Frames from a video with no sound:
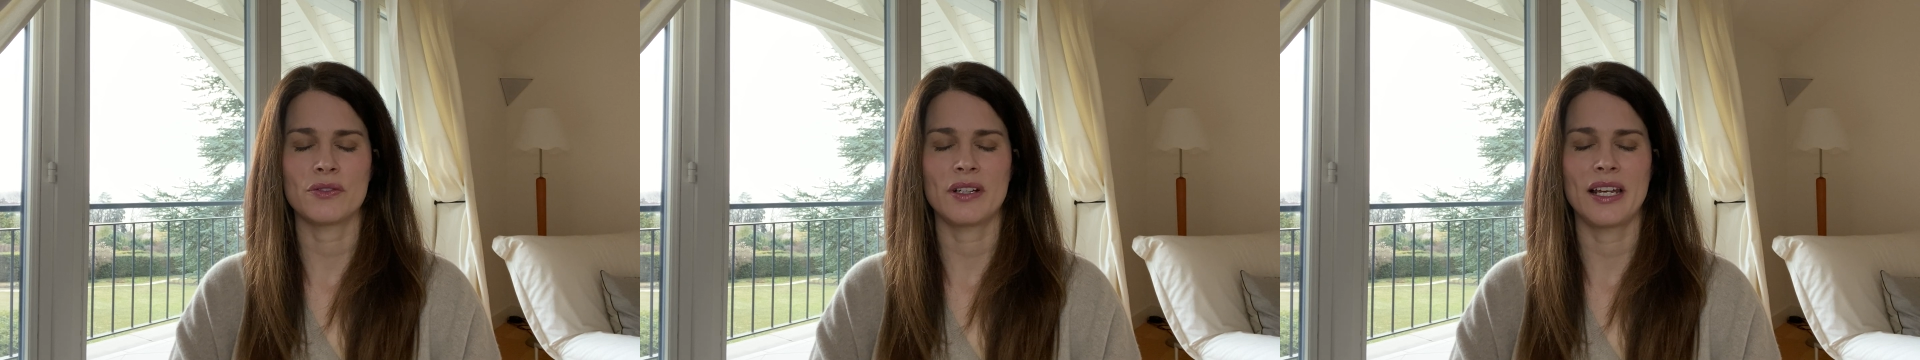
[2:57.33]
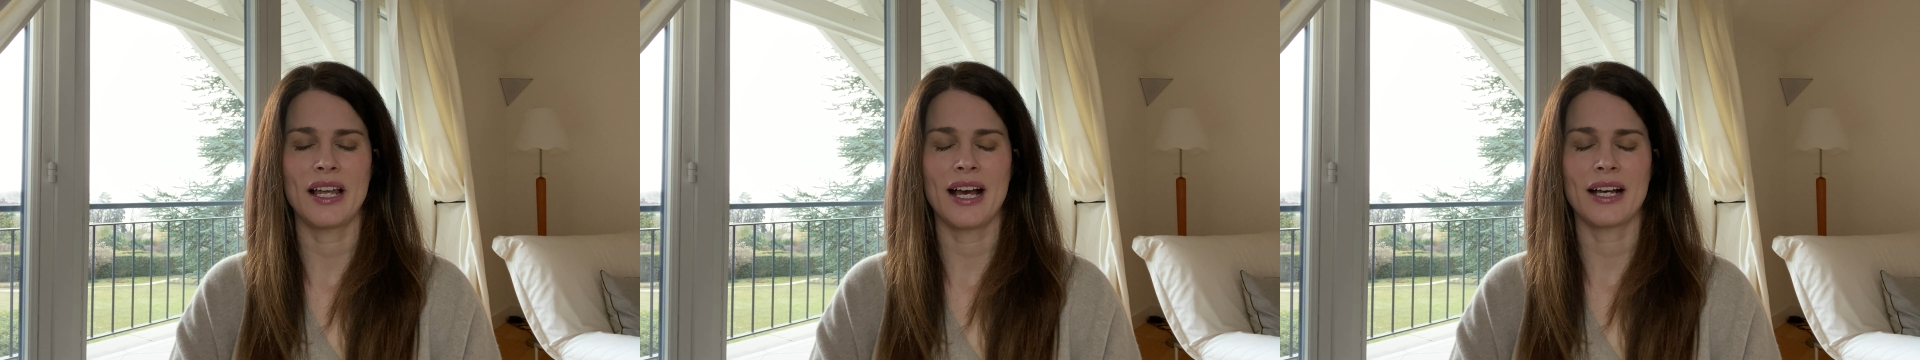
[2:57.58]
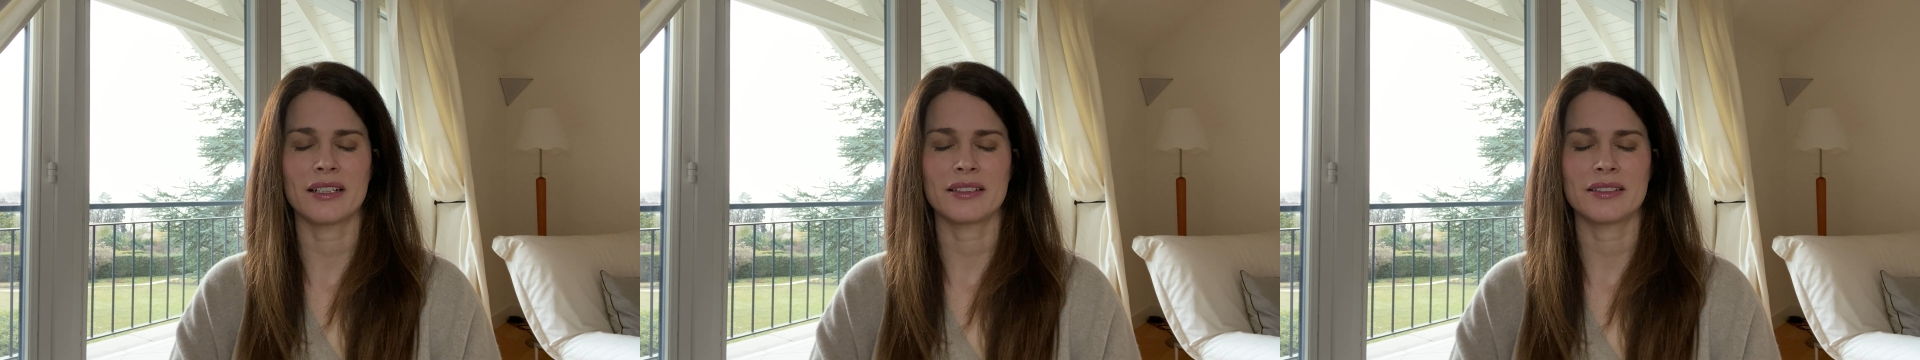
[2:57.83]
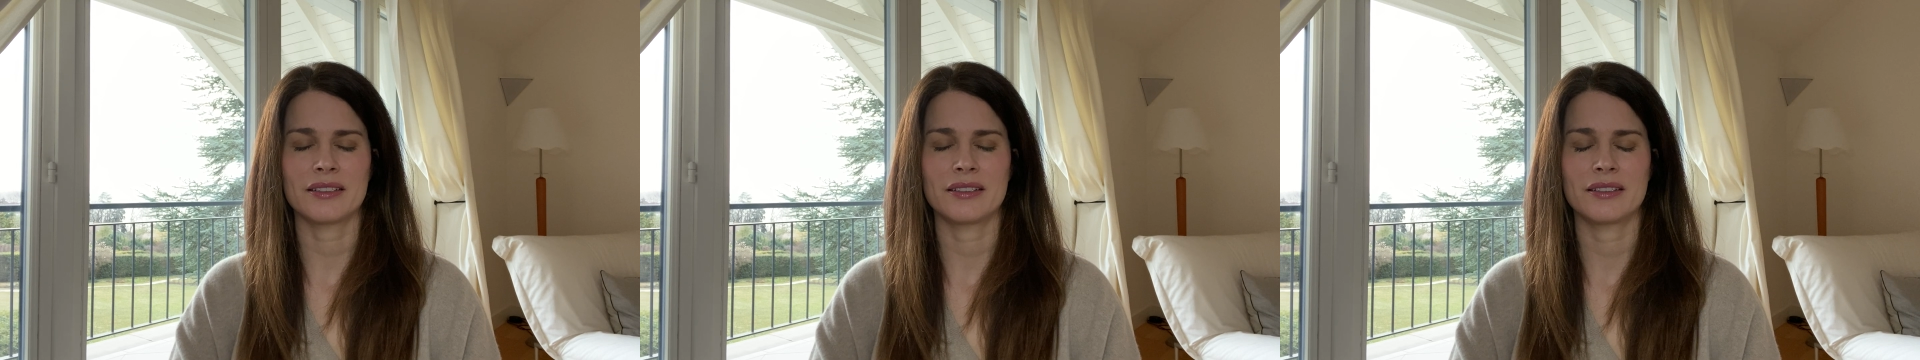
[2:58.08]

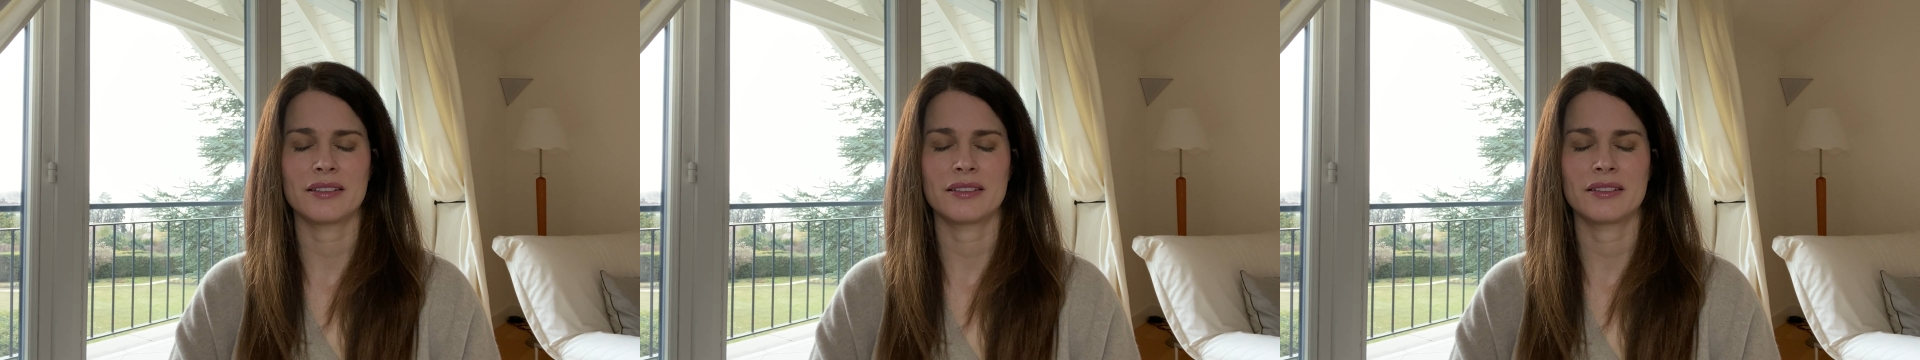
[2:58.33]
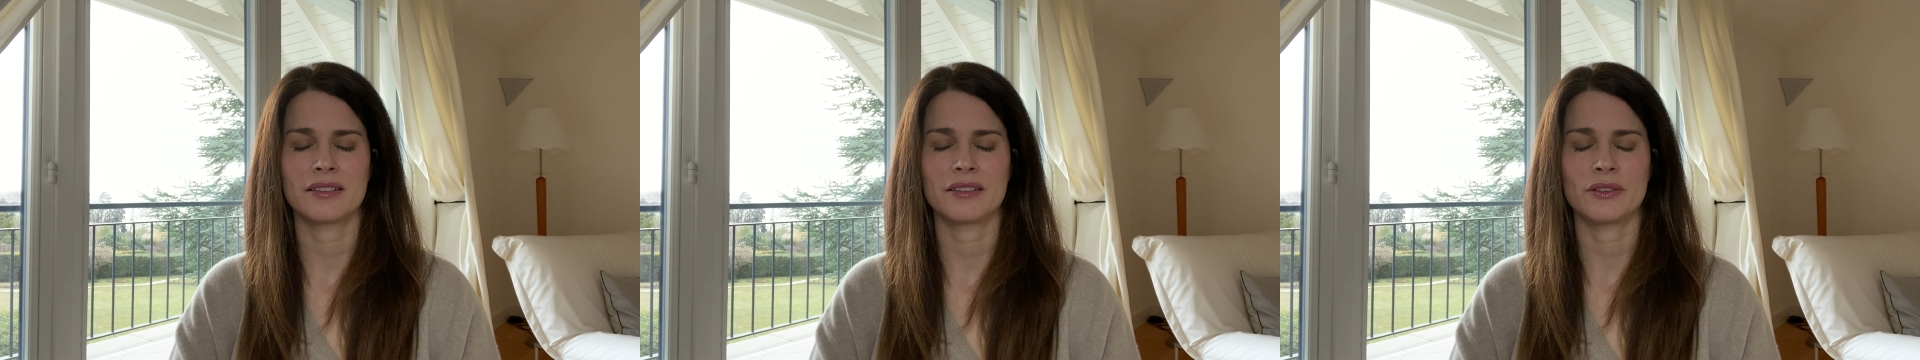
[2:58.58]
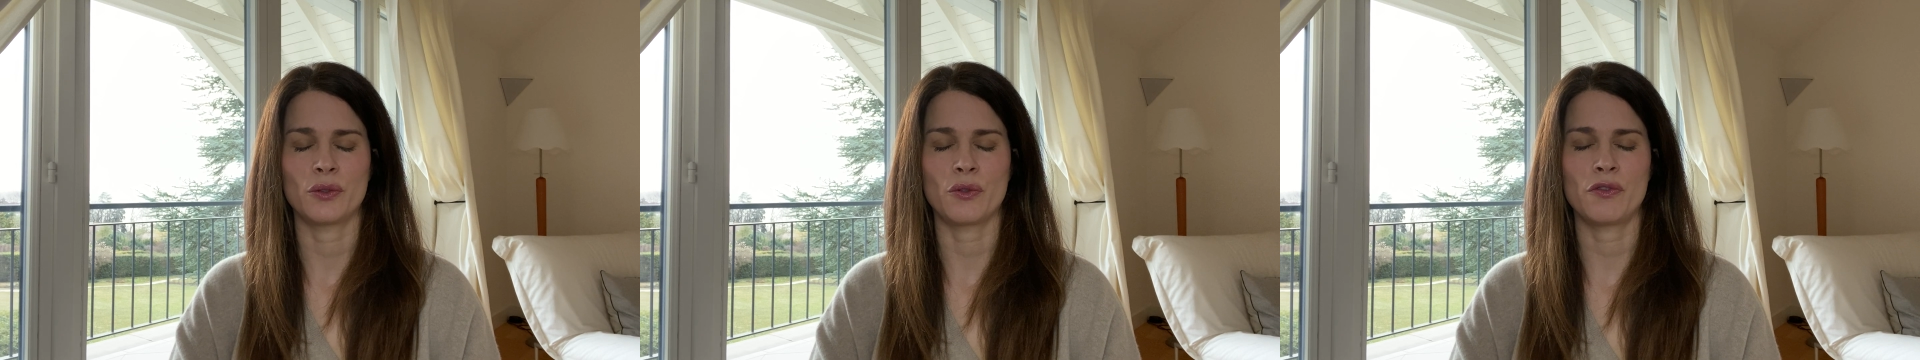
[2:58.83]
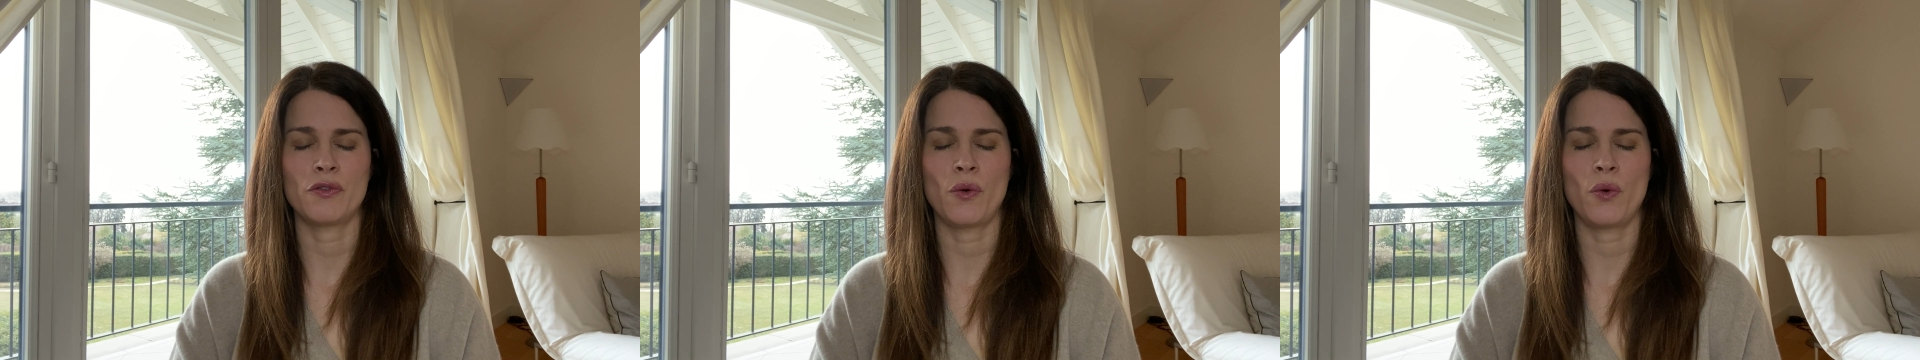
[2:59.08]
relax,
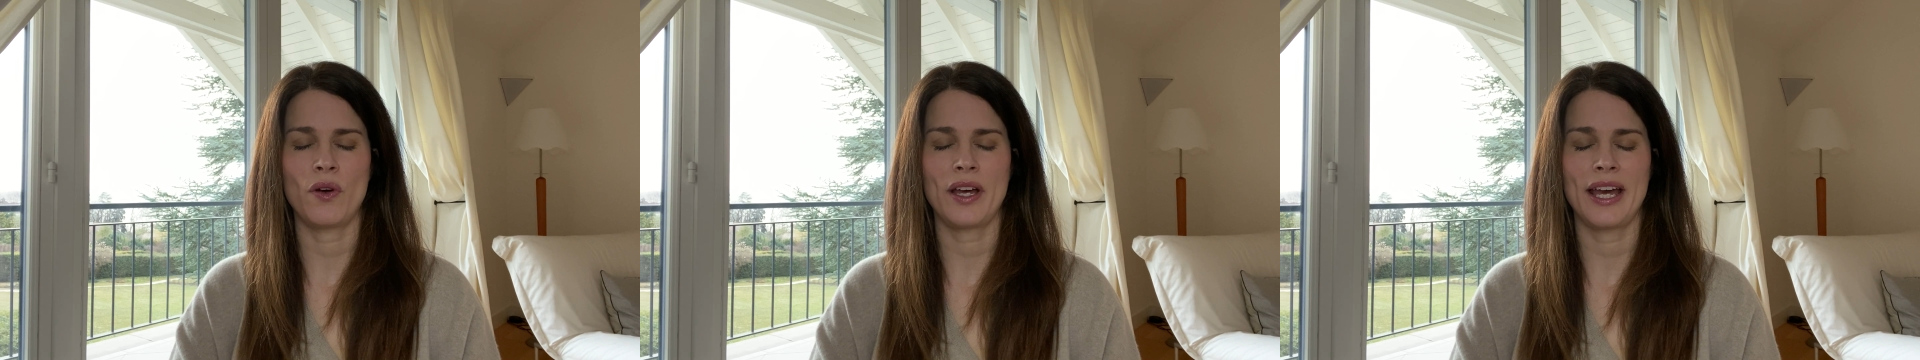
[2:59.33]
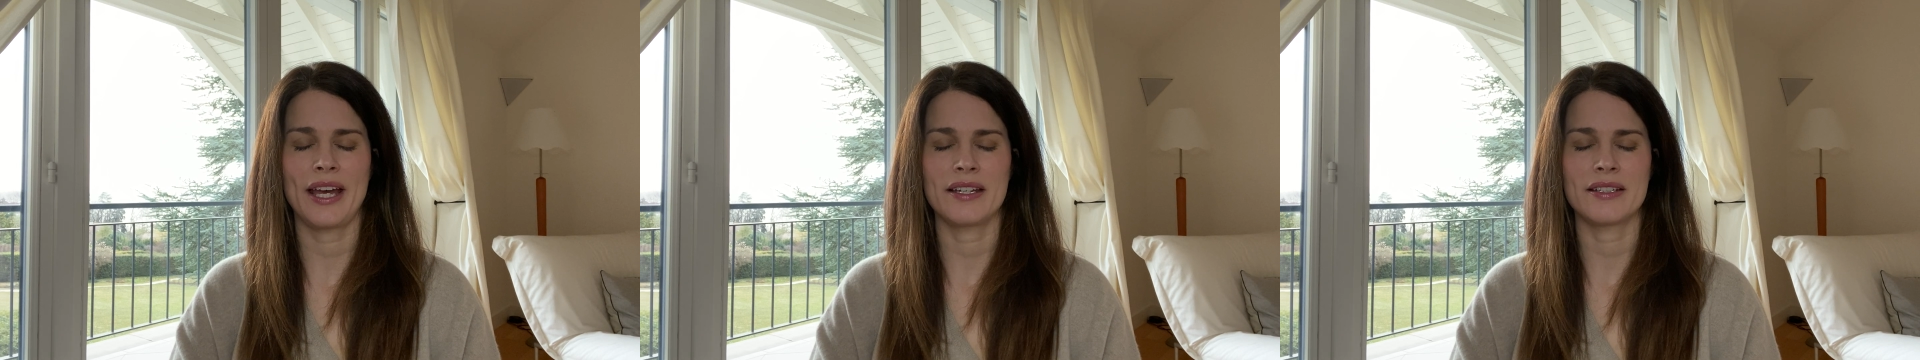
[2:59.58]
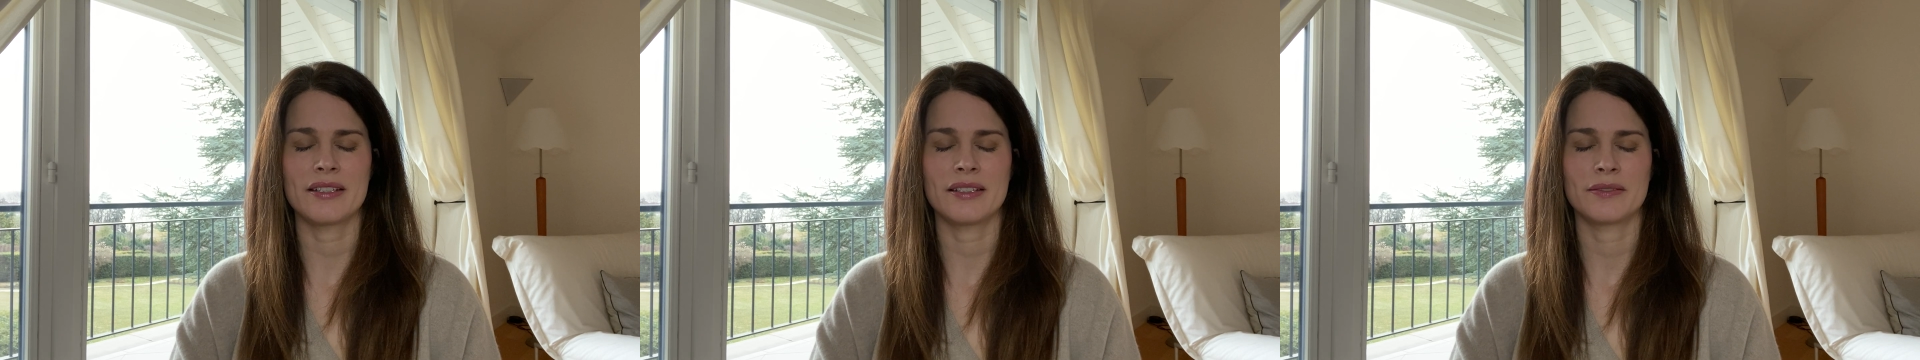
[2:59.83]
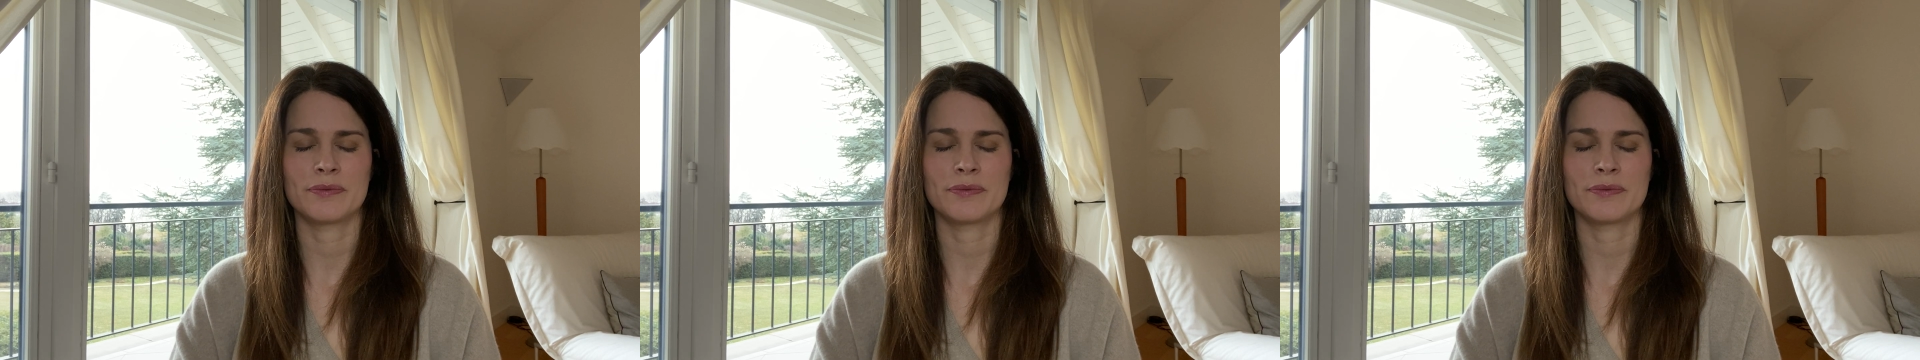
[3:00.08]
your forehead.